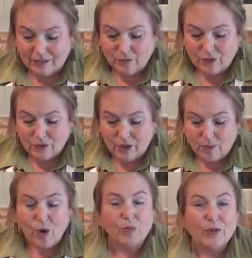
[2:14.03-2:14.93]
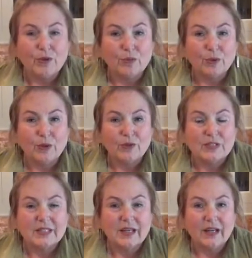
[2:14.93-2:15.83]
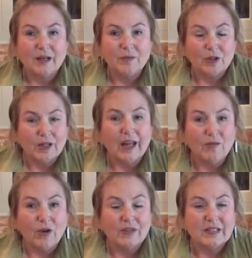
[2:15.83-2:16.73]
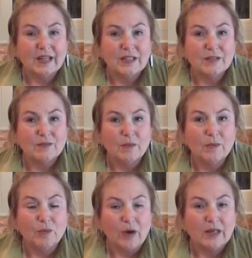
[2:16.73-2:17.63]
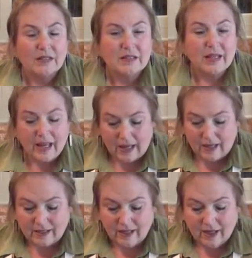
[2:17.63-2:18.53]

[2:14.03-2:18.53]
when you come home with your birds, you're going to have all these nice breasts, and